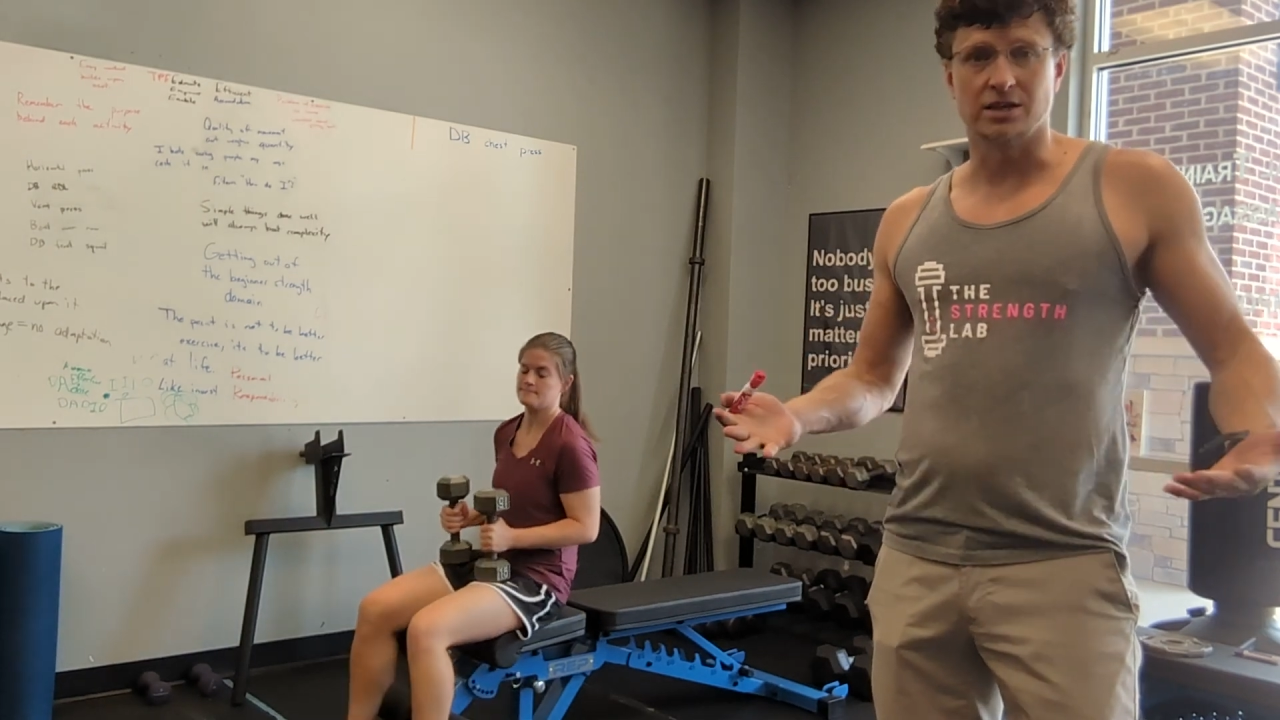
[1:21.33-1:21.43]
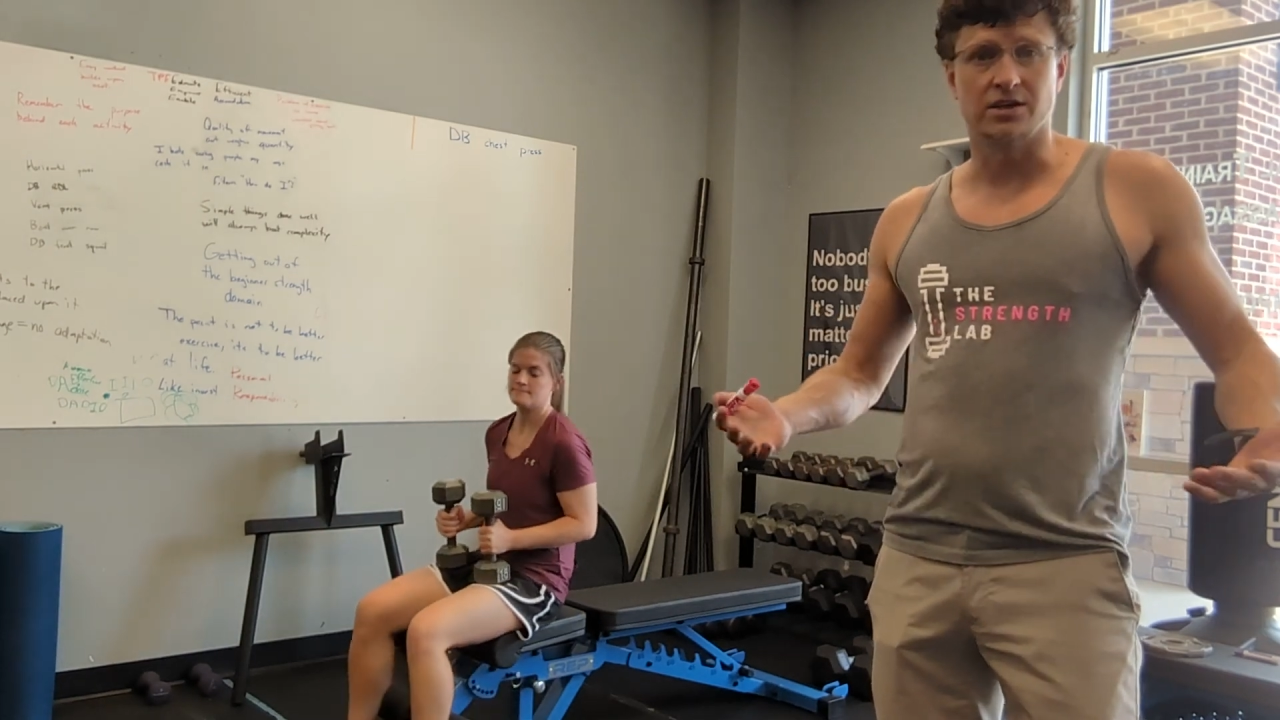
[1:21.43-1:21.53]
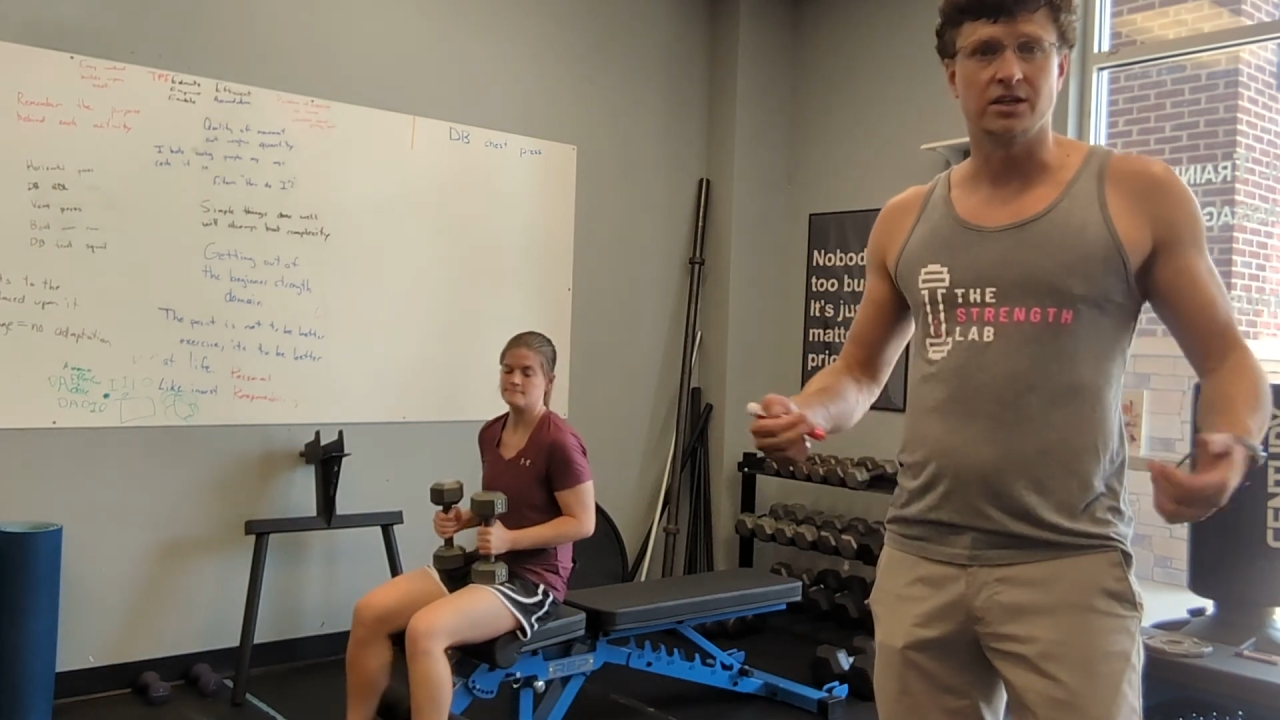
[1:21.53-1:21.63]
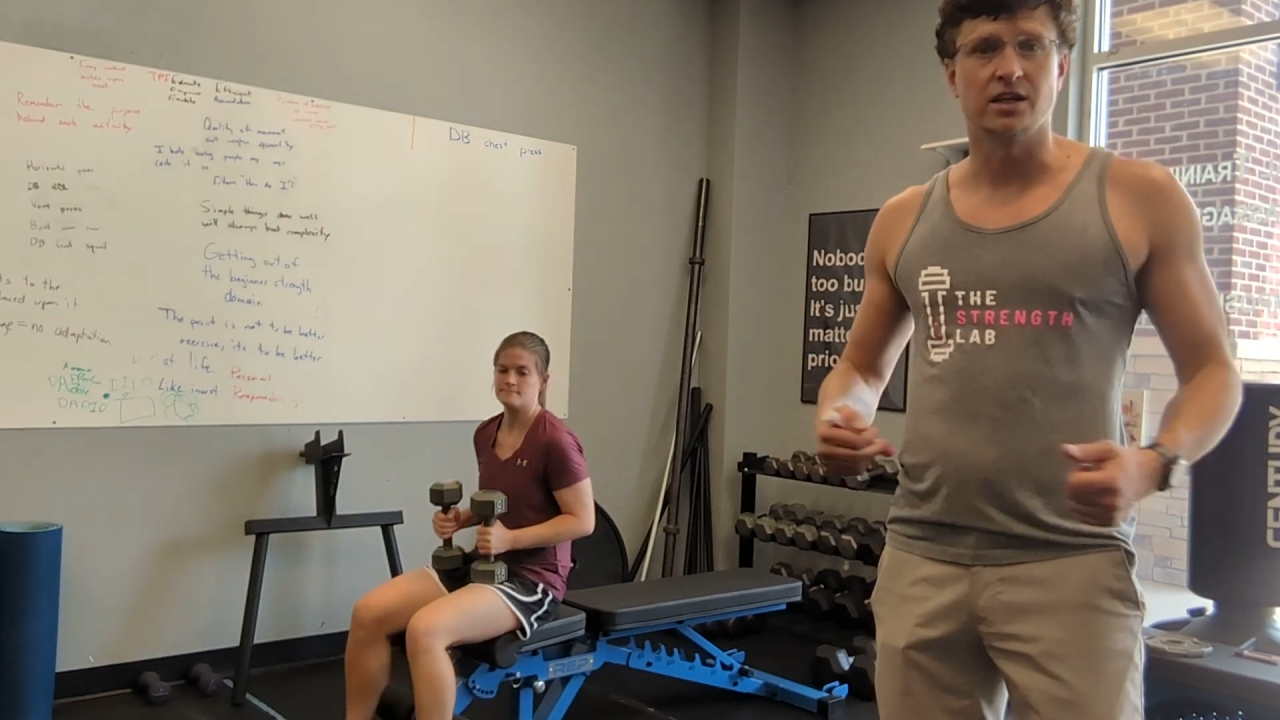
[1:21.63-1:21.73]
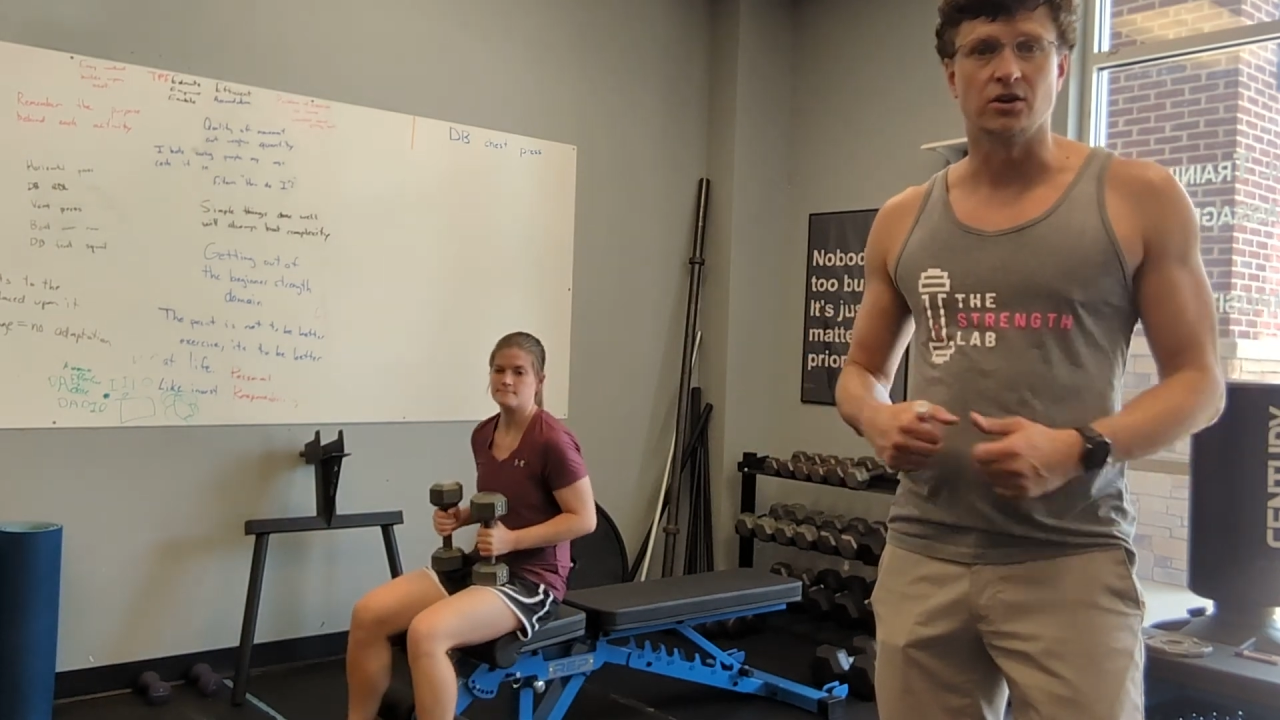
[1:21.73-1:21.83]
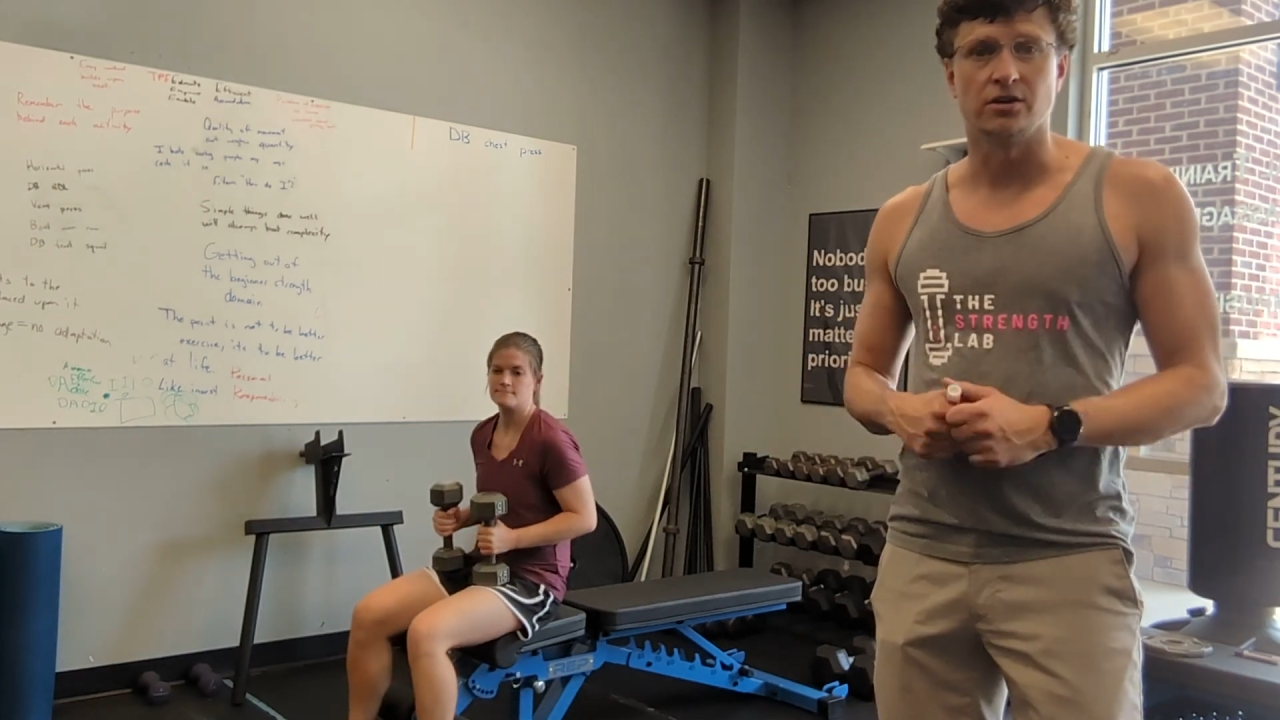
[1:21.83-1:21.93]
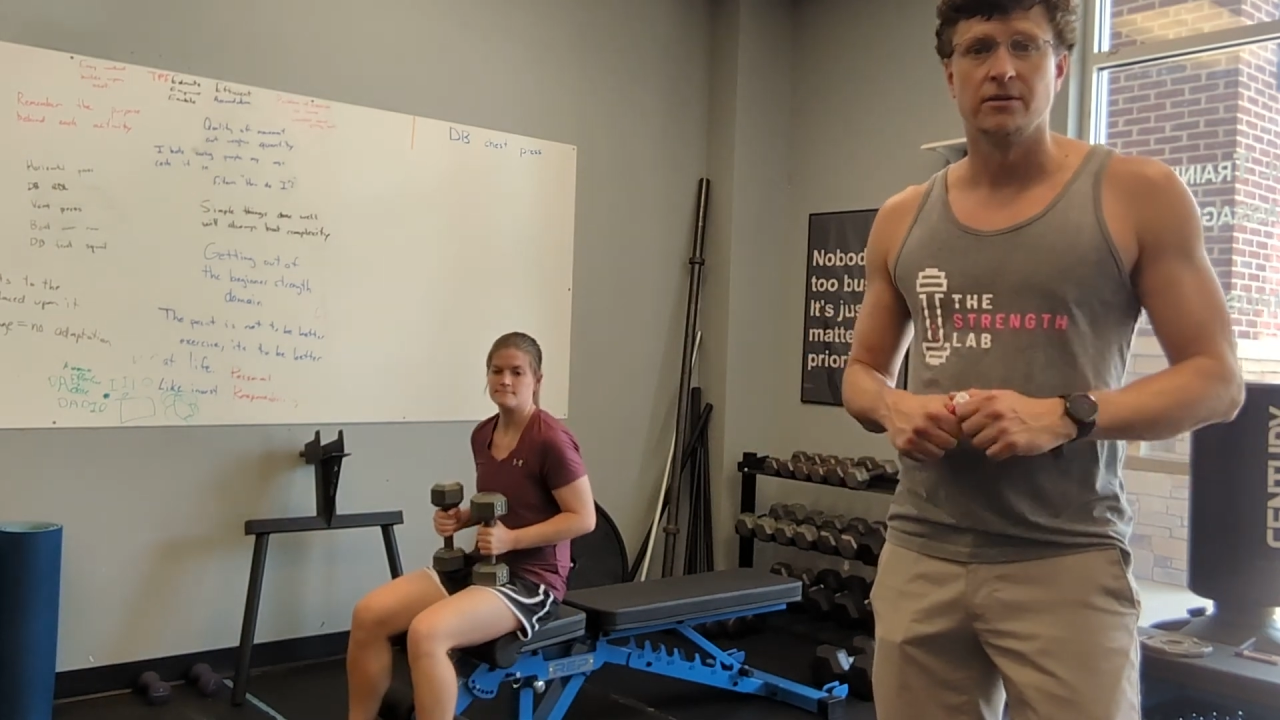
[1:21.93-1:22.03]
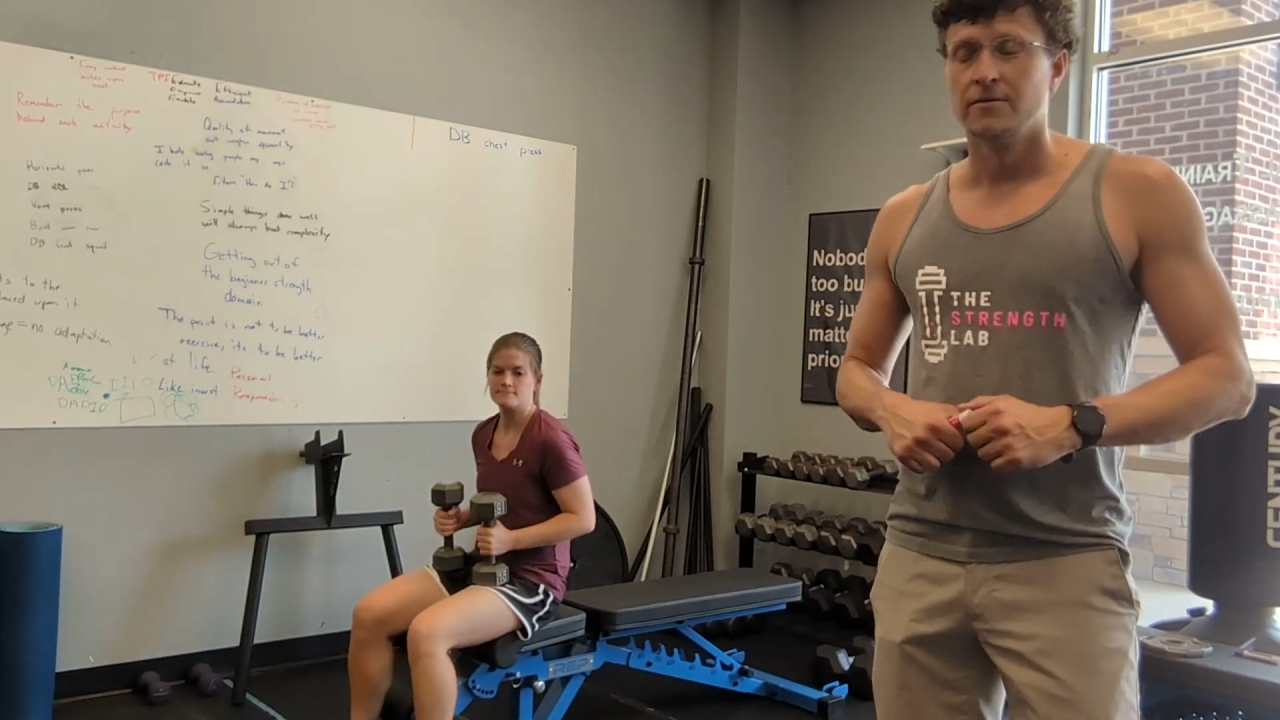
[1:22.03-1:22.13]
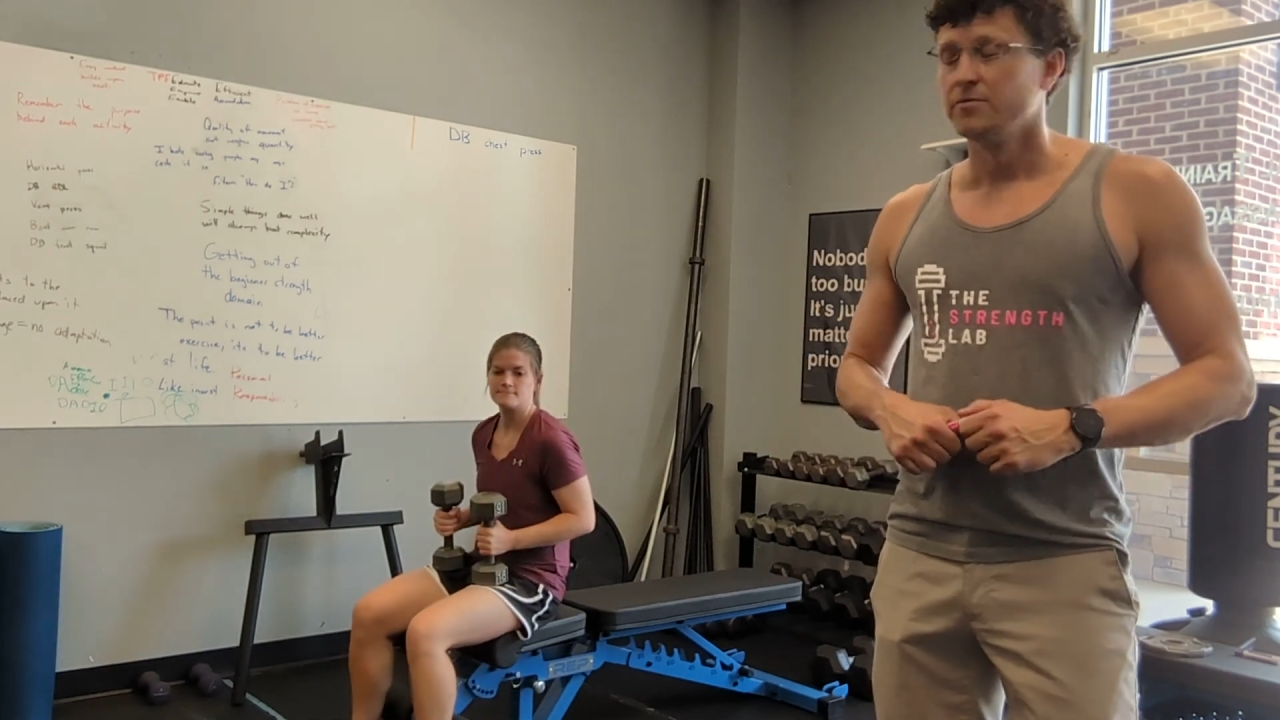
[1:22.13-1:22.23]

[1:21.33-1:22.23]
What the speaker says: without getting hurt.